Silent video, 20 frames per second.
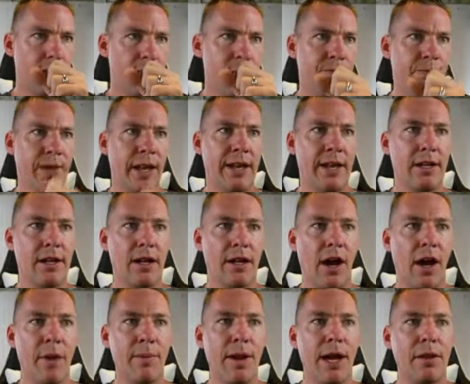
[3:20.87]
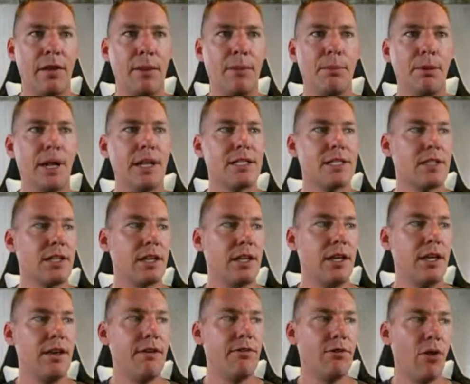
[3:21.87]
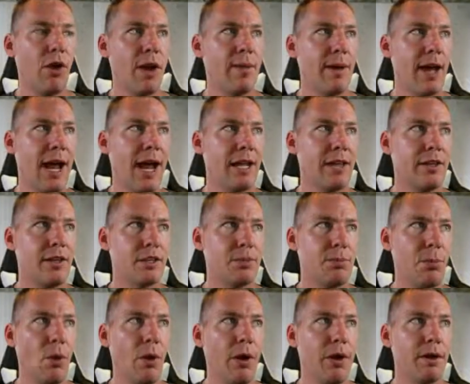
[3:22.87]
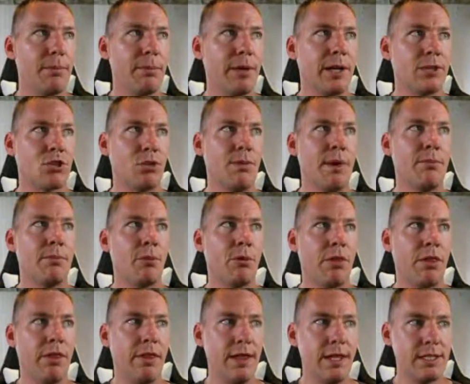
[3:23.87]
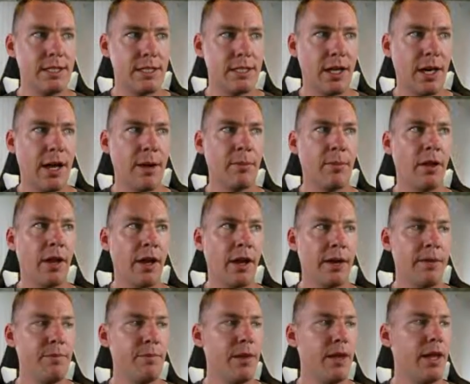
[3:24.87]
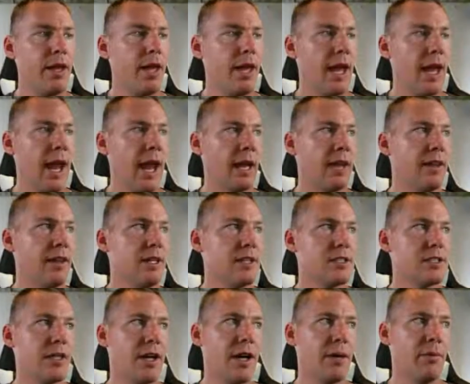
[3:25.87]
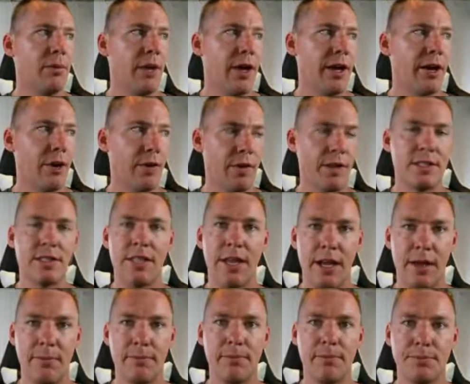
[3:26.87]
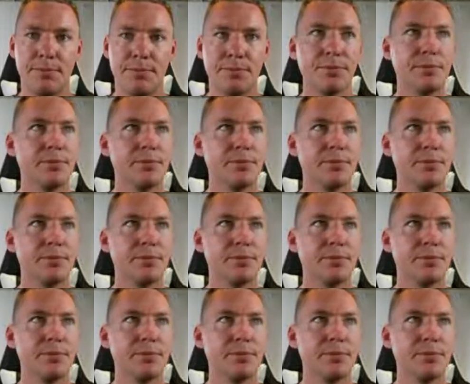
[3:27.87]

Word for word: and it automatically places a keyframe at this point, because remember, this timeline and this timeline are the same.